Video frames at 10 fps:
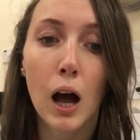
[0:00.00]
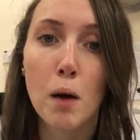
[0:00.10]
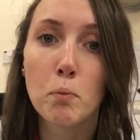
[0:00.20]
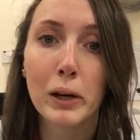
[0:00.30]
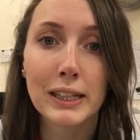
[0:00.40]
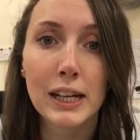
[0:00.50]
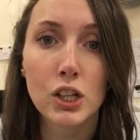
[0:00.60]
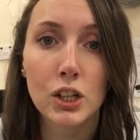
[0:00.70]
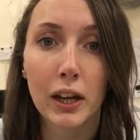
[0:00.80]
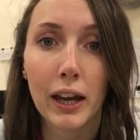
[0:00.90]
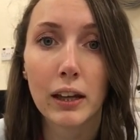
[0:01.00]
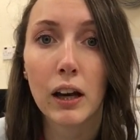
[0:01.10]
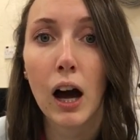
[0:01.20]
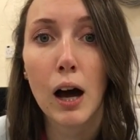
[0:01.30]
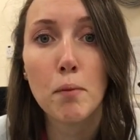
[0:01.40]
We're teaching
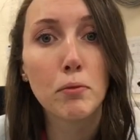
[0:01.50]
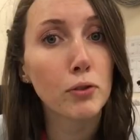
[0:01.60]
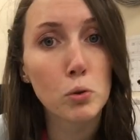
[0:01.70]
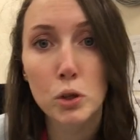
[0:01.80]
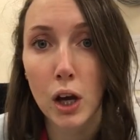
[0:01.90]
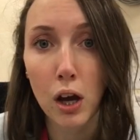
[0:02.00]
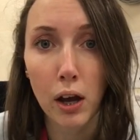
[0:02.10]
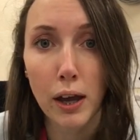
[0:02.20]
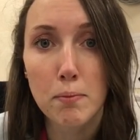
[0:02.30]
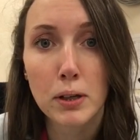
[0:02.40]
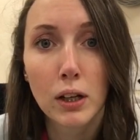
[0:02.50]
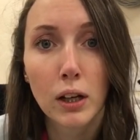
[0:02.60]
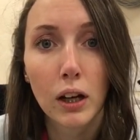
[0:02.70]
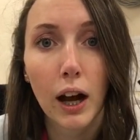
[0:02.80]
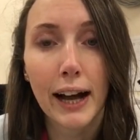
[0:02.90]
full-time
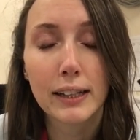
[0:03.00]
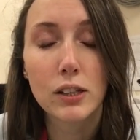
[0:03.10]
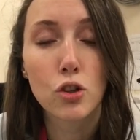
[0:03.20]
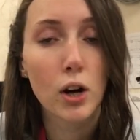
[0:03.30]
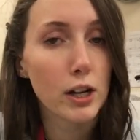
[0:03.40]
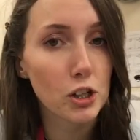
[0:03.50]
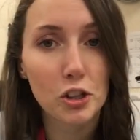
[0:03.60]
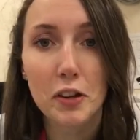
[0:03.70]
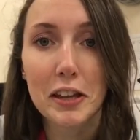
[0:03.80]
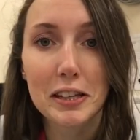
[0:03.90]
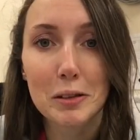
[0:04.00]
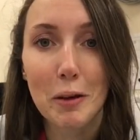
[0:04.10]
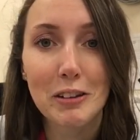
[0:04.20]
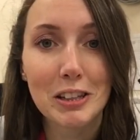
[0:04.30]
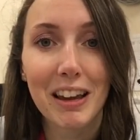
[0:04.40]
and trying to do this as
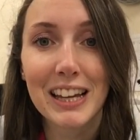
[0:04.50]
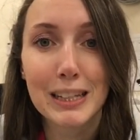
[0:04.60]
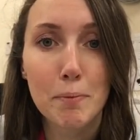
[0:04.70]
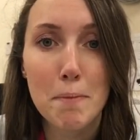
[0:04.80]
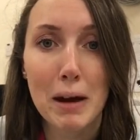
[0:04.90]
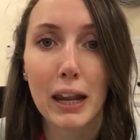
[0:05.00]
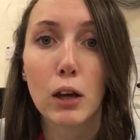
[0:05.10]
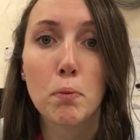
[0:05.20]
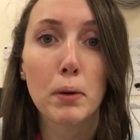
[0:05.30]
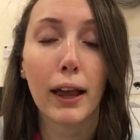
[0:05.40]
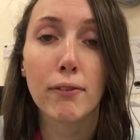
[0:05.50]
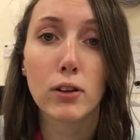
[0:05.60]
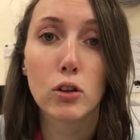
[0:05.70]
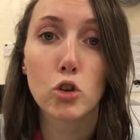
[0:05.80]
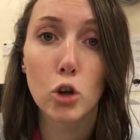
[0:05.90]
well, so it is a bit manic, but if
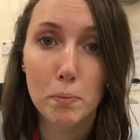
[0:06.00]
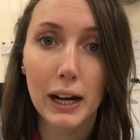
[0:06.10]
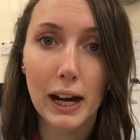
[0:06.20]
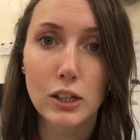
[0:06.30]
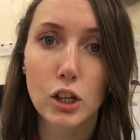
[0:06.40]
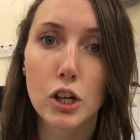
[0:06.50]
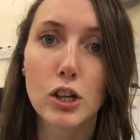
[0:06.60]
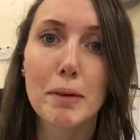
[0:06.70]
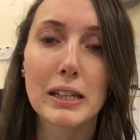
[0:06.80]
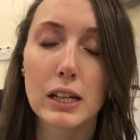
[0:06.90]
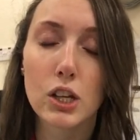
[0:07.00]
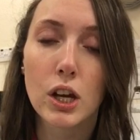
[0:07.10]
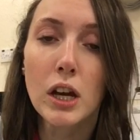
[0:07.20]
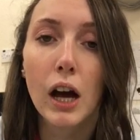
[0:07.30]
you drop me a Class Dojo message,